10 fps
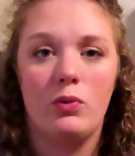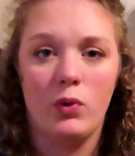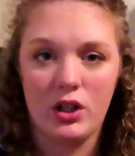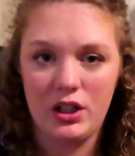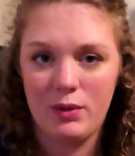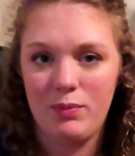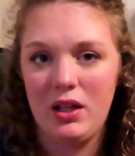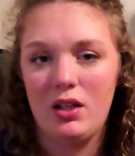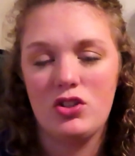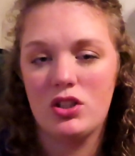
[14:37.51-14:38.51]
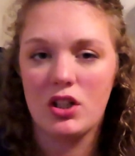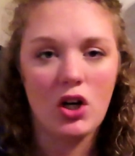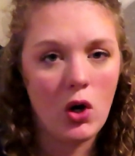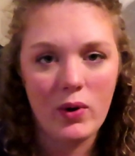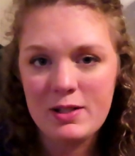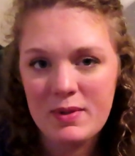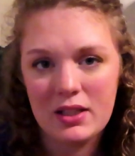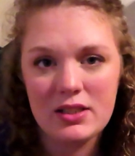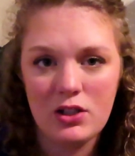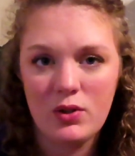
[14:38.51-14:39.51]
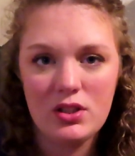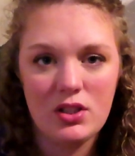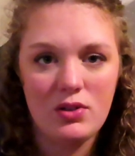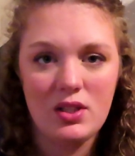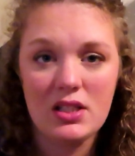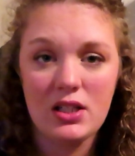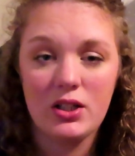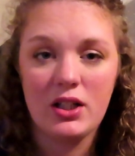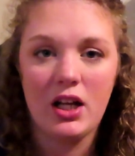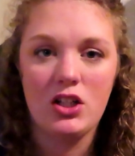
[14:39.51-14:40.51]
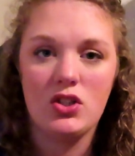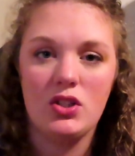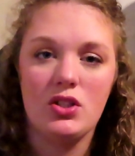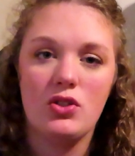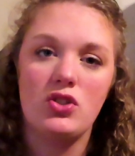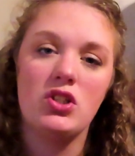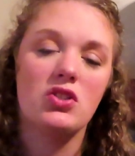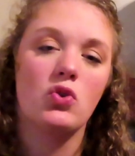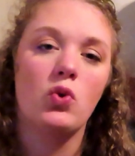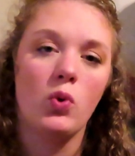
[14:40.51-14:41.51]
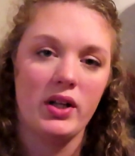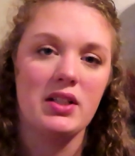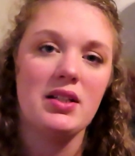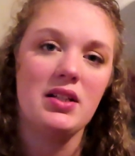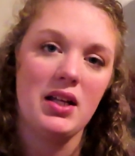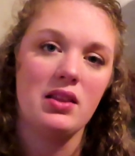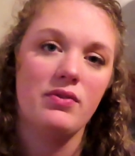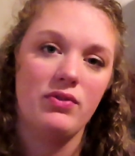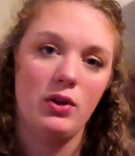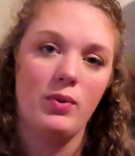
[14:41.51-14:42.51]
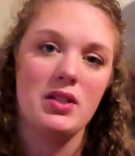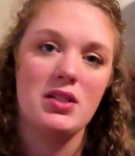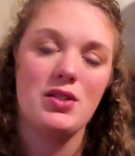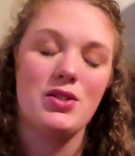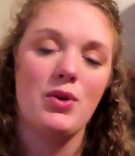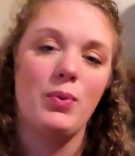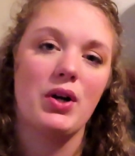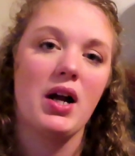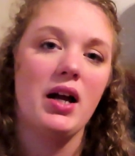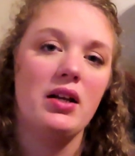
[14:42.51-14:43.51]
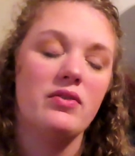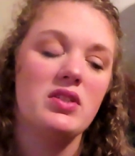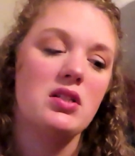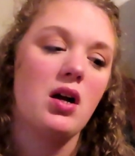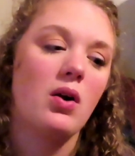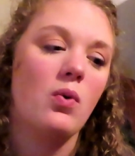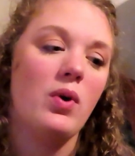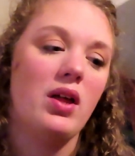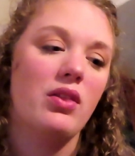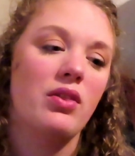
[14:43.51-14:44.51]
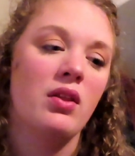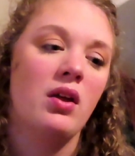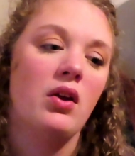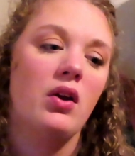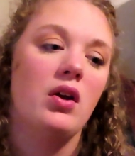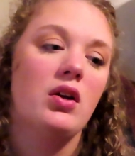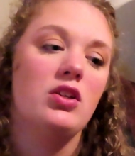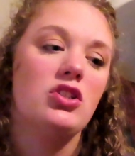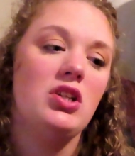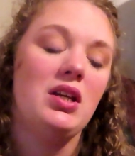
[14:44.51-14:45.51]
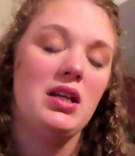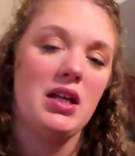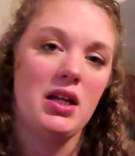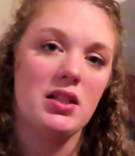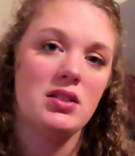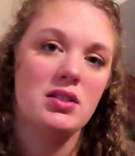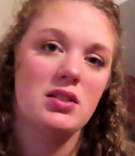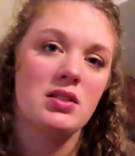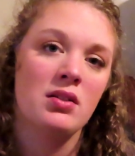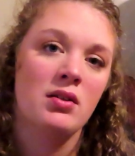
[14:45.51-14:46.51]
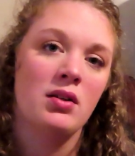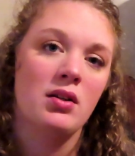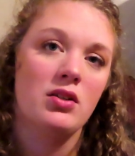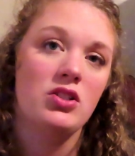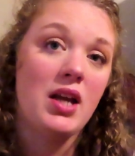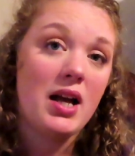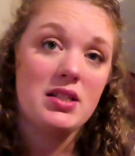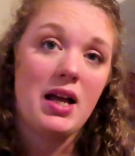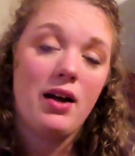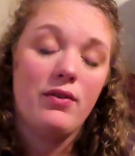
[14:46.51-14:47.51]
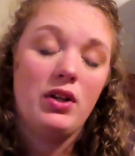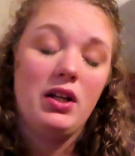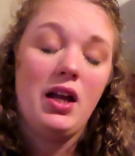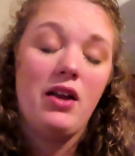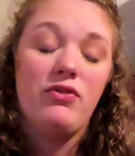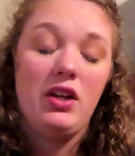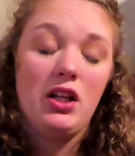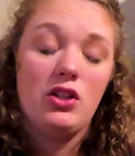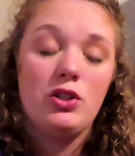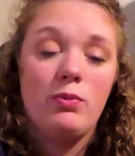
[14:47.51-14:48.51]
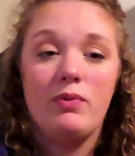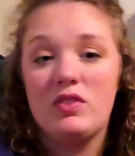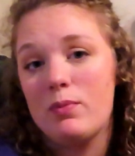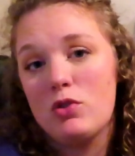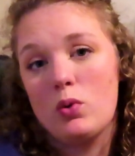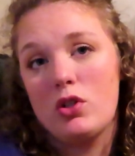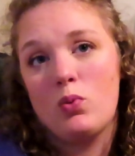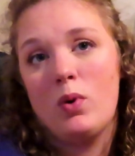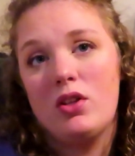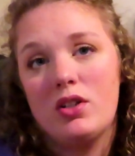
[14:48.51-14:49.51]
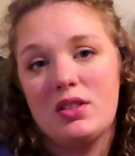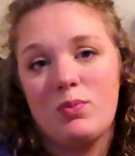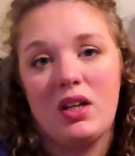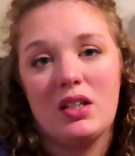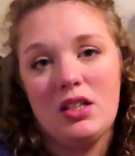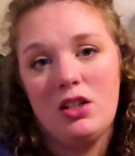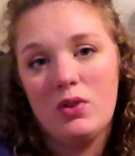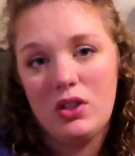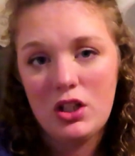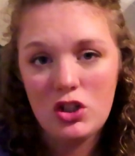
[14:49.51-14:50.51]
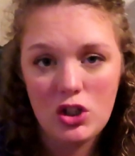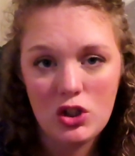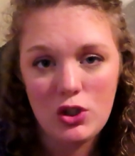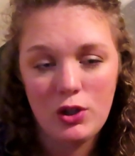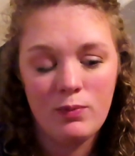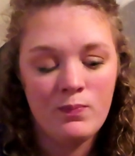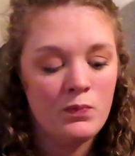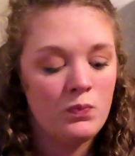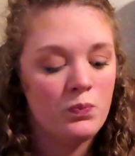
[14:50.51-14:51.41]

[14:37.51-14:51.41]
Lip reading: she's gonna always be continuing to do these irrigations, so she's going to need the fluids. So we're kind of stuck with, she has to have a feeding tube of some sorts, whether it's we continue with the NG tube